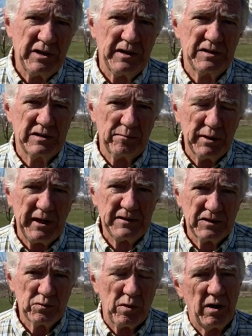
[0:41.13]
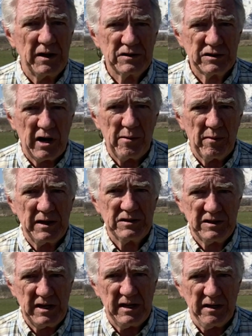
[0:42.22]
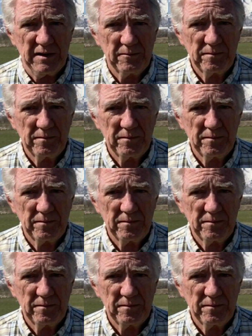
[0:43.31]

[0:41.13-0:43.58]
and some places where I start my seed.